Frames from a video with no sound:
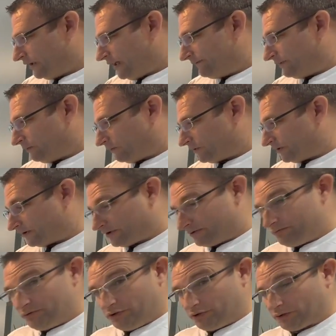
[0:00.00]
If you wanted
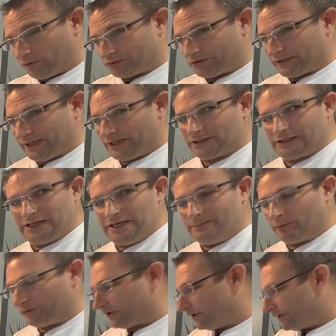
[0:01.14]
to, you could also connect a
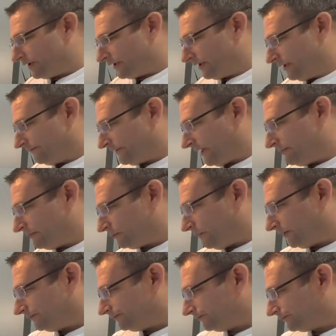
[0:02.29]
keyboard to the Neat frame as well.